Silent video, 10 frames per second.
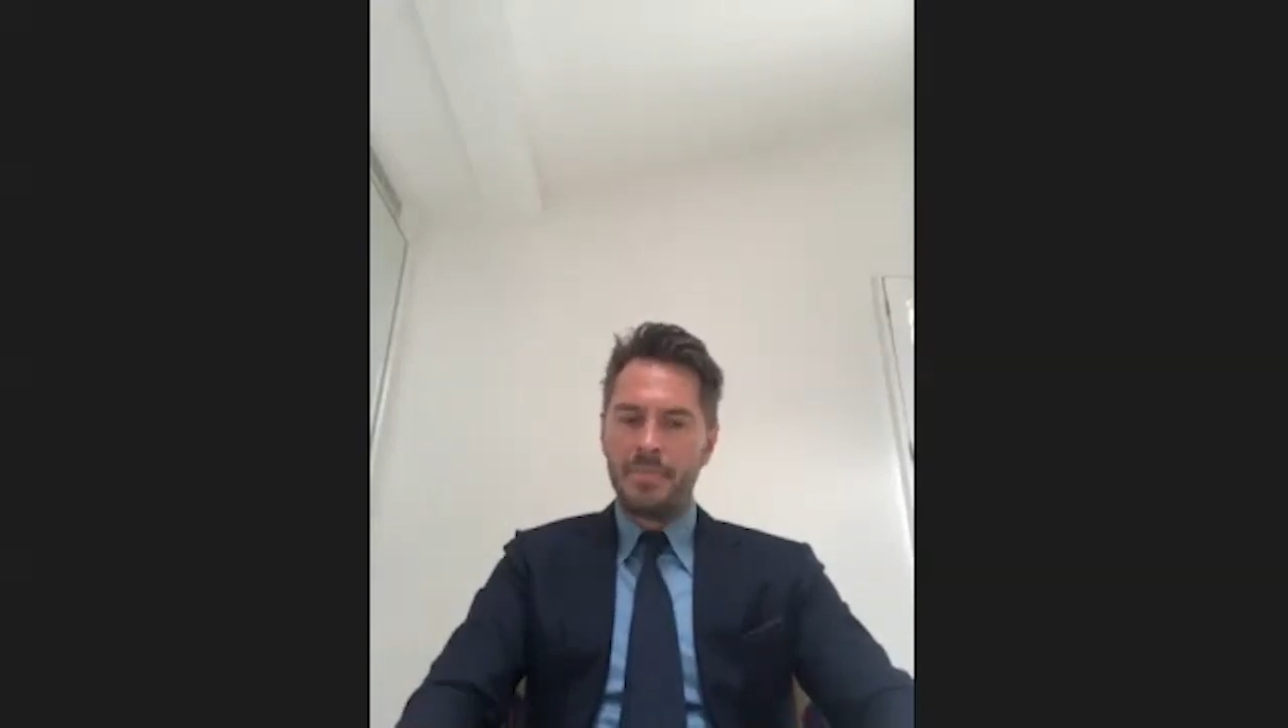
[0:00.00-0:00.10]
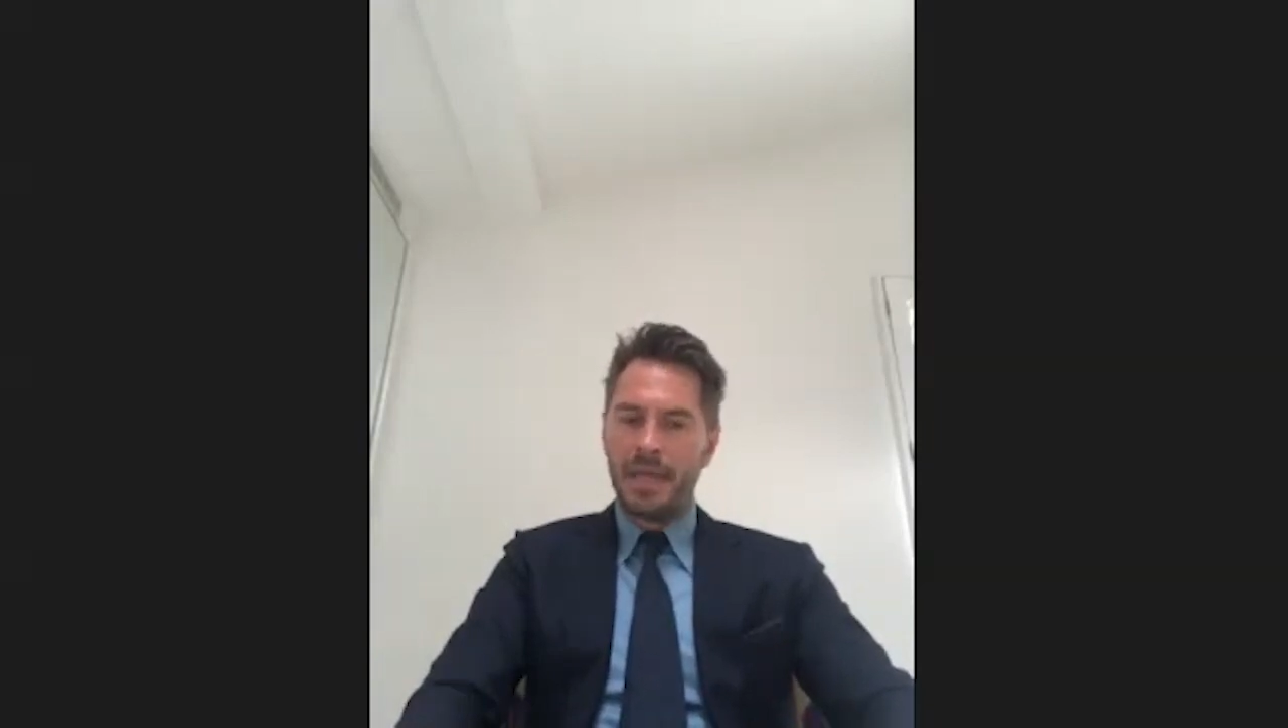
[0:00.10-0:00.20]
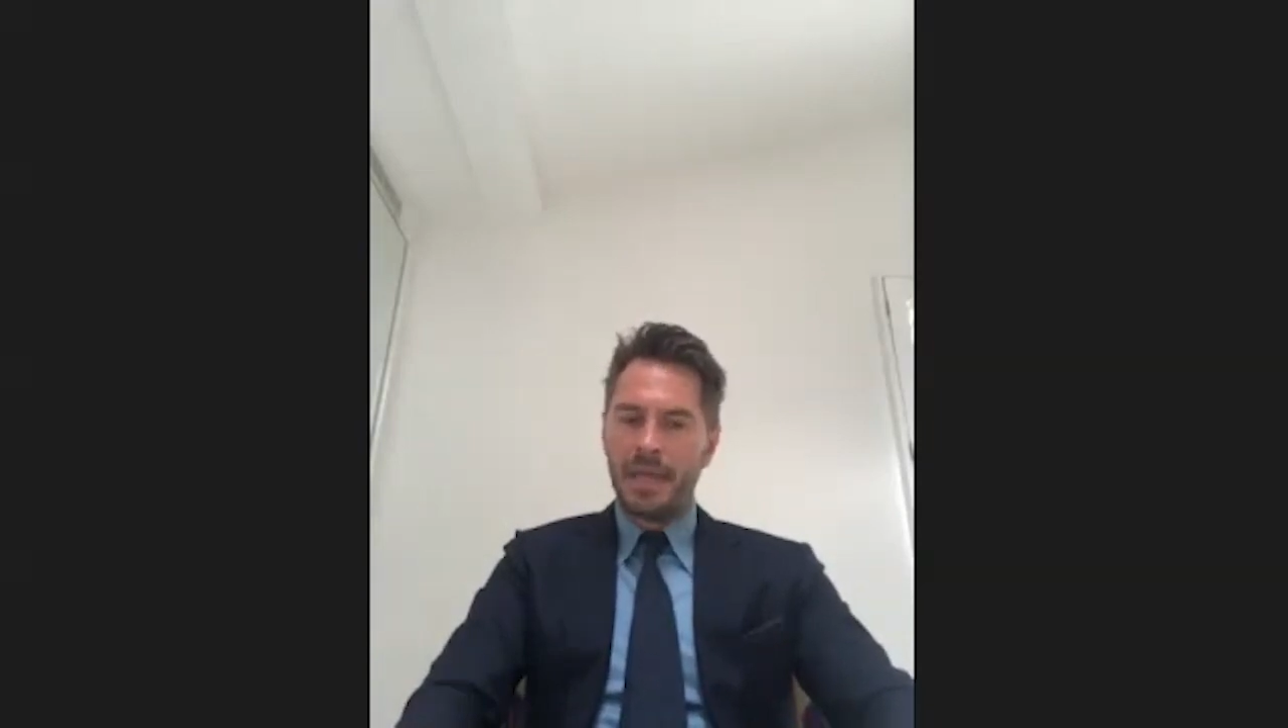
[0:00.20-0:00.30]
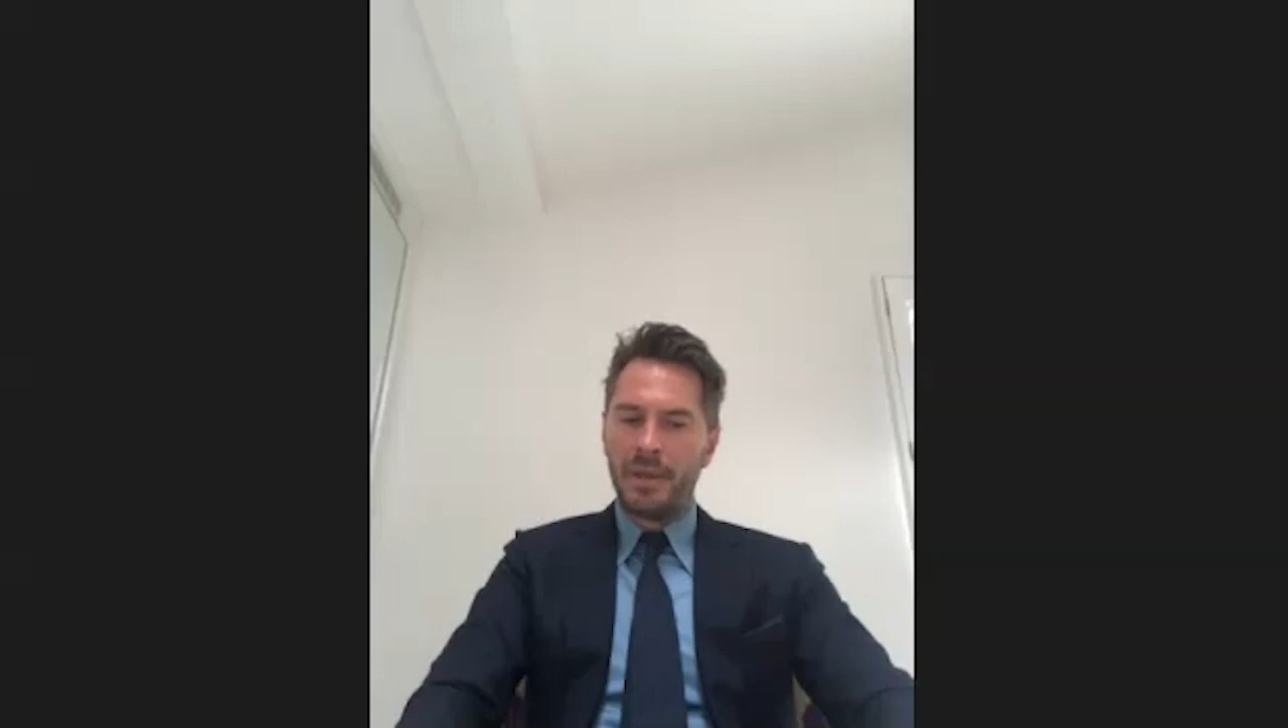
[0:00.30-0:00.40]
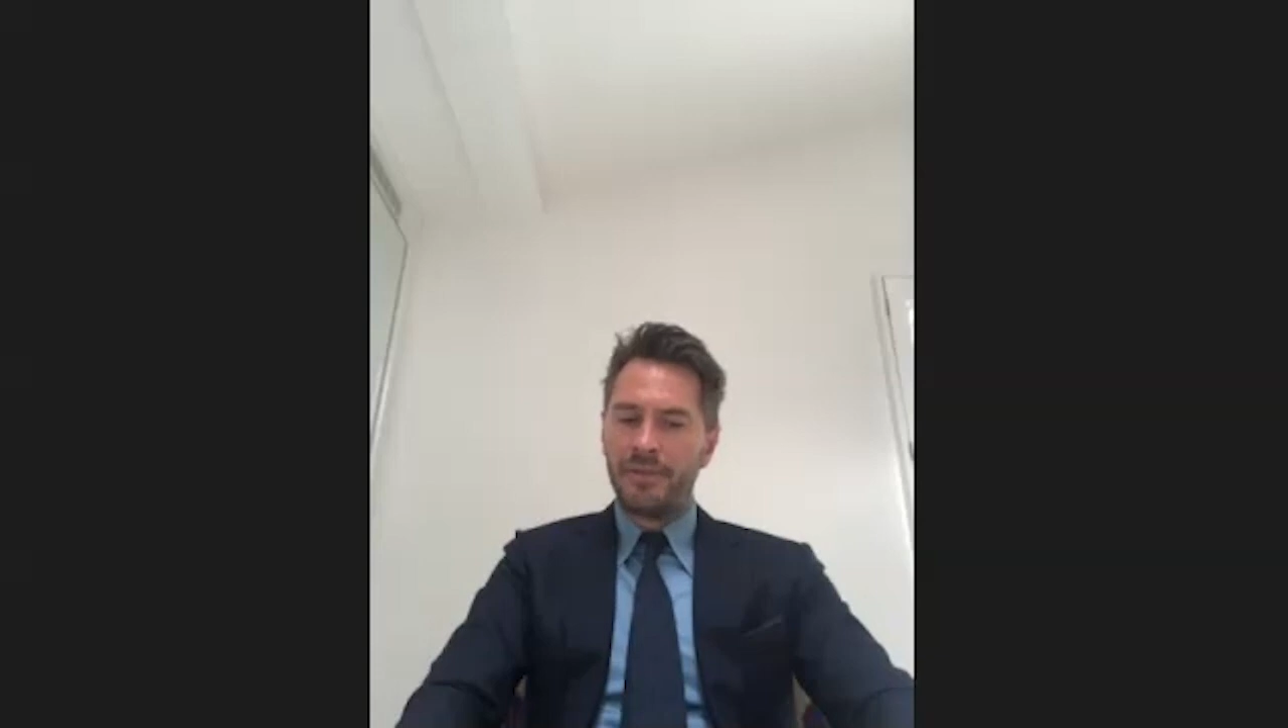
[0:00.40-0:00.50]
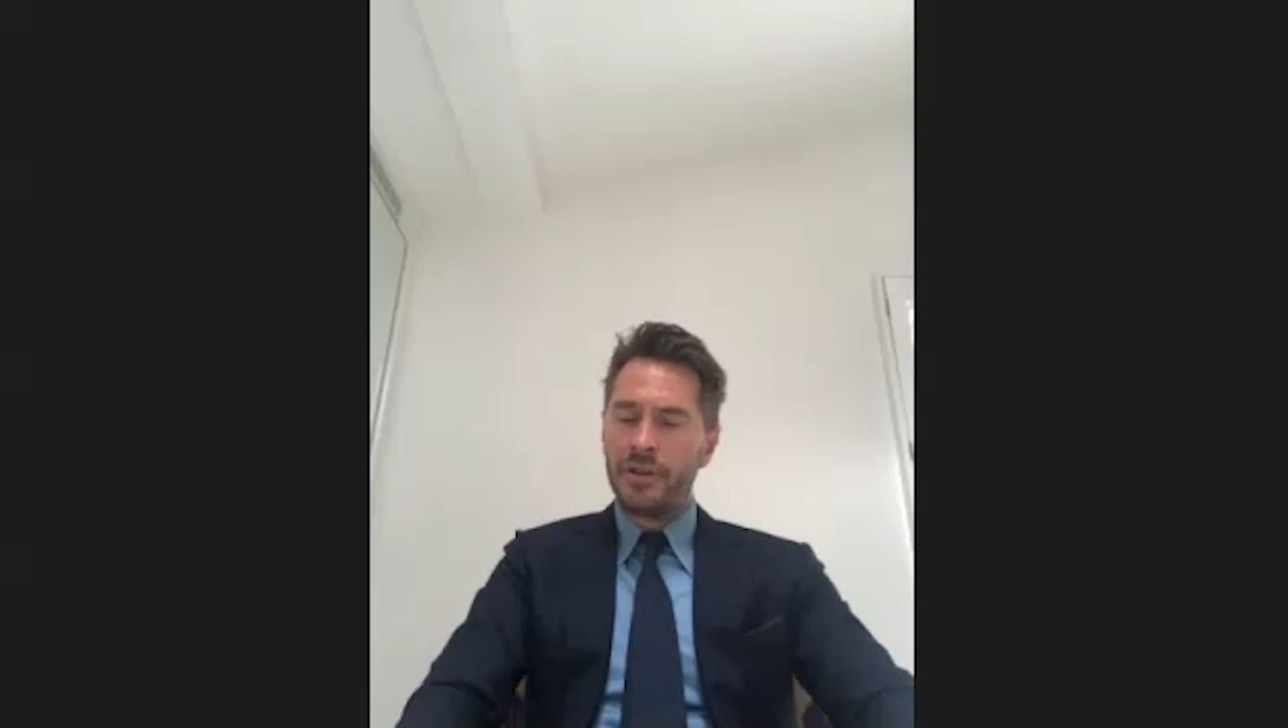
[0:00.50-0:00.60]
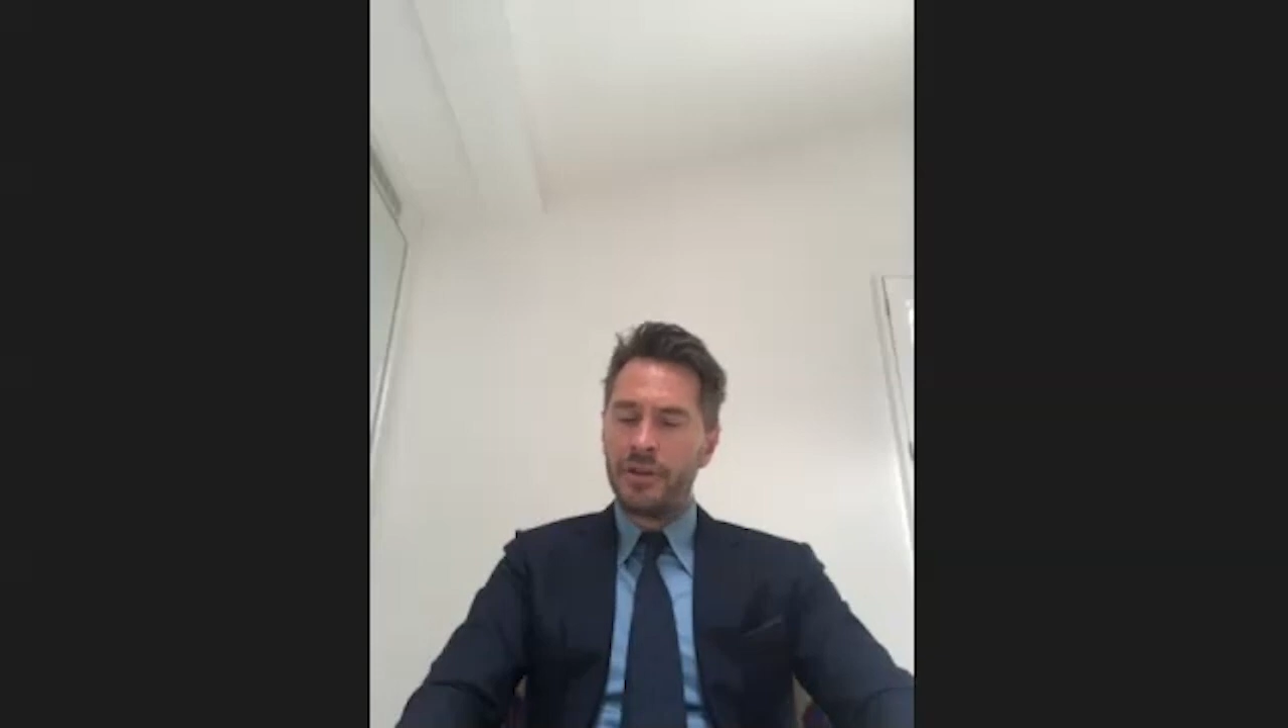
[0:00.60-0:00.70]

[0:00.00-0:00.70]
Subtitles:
it'd be a very